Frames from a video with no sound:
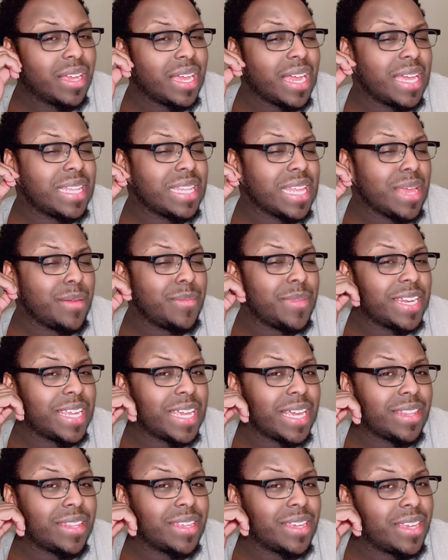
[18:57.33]
And they ain't been
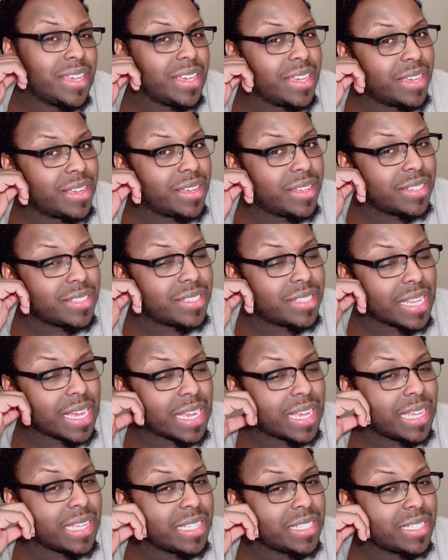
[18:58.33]
together in years.
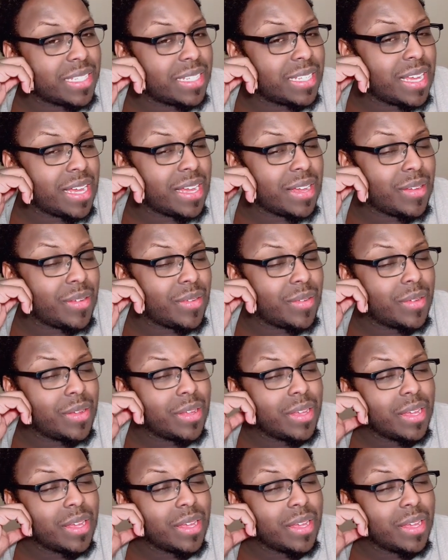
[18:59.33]
Like, it's, no.